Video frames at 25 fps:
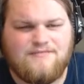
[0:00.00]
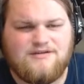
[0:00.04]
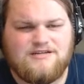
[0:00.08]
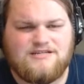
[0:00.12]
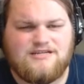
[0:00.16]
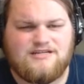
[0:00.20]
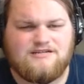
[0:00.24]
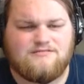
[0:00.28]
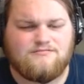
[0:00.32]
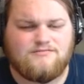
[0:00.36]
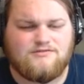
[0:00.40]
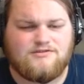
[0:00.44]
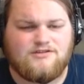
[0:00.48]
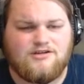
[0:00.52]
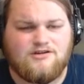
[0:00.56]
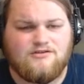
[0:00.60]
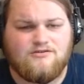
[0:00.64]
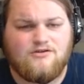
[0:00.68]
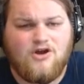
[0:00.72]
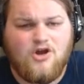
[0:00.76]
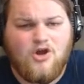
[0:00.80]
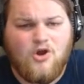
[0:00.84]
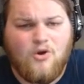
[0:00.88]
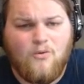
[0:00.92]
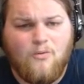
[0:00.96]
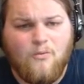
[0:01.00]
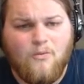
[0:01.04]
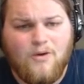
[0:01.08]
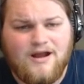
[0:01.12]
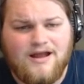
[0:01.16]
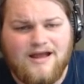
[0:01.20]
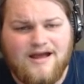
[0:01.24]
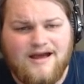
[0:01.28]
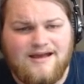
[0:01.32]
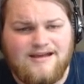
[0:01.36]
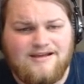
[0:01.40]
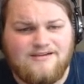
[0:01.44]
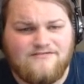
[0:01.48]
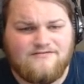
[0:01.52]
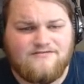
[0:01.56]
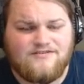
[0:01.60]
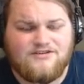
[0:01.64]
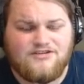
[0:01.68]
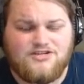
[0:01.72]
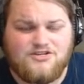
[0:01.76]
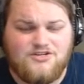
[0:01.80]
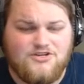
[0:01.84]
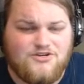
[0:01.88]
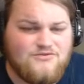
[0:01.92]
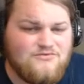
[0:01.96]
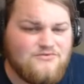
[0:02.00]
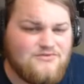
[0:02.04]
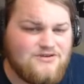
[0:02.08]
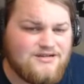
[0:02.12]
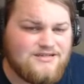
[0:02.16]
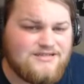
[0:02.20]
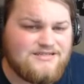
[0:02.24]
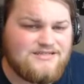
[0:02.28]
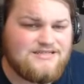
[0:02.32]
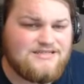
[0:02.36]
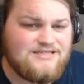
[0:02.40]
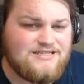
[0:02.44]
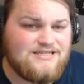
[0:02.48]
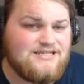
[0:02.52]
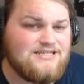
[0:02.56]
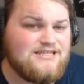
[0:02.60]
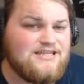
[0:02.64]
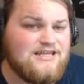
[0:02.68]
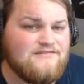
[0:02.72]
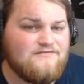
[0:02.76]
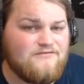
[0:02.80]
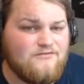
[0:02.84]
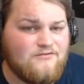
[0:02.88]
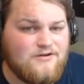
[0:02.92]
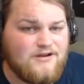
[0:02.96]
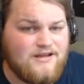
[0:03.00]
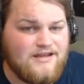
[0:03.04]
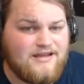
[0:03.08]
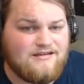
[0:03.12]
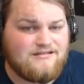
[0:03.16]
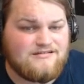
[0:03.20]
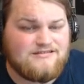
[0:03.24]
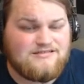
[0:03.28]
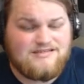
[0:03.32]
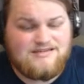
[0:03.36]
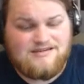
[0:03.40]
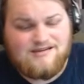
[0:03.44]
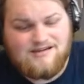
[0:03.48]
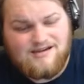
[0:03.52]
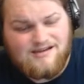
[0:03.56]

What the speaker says: down below what kind of fish you want to see in that 40-gallon tank.